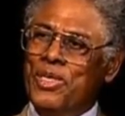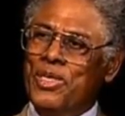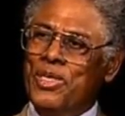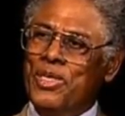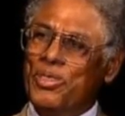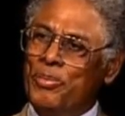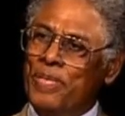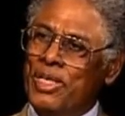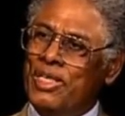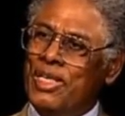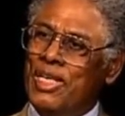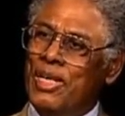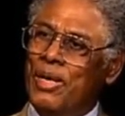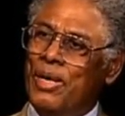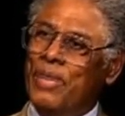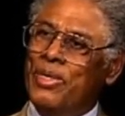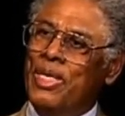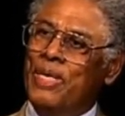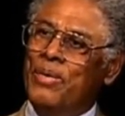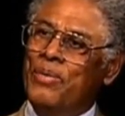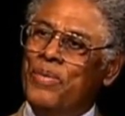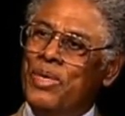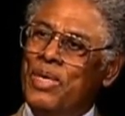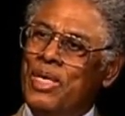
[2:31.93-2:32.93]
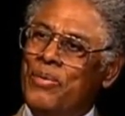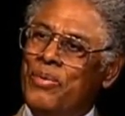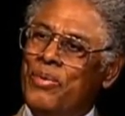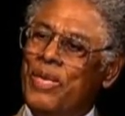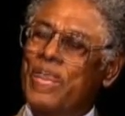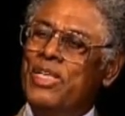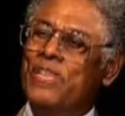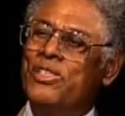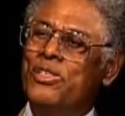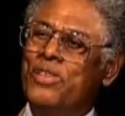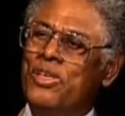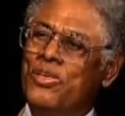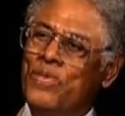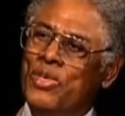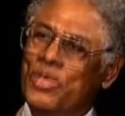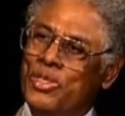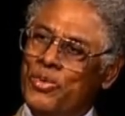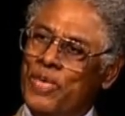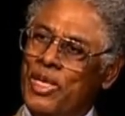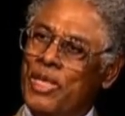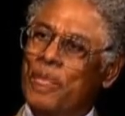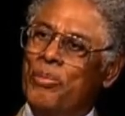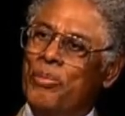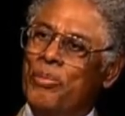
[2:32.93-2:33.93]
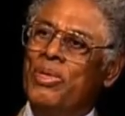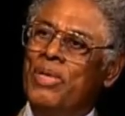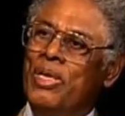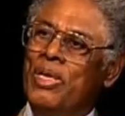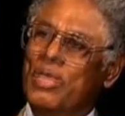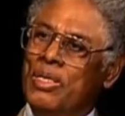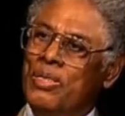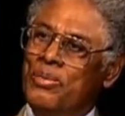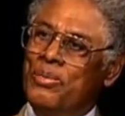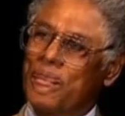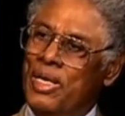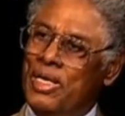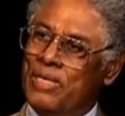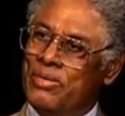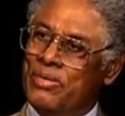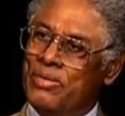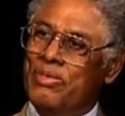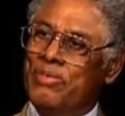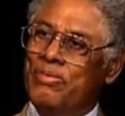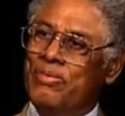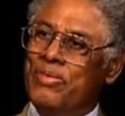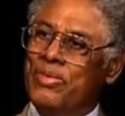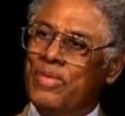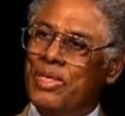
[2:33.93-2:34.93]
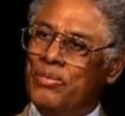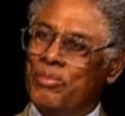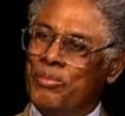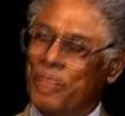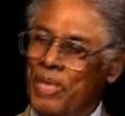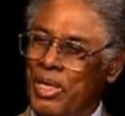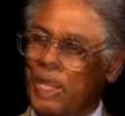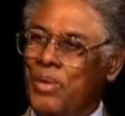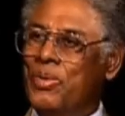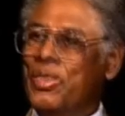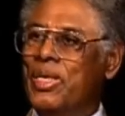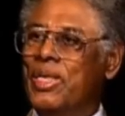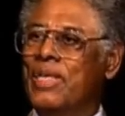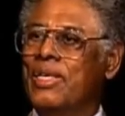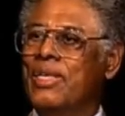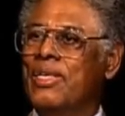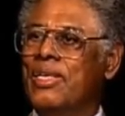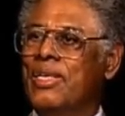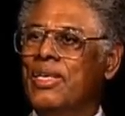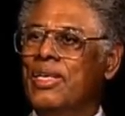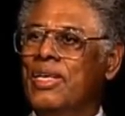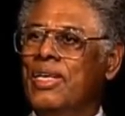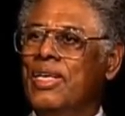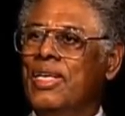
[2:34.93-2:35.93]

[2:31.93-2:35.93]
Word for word: which meant that when when they saw which way the political winds were, were blowing,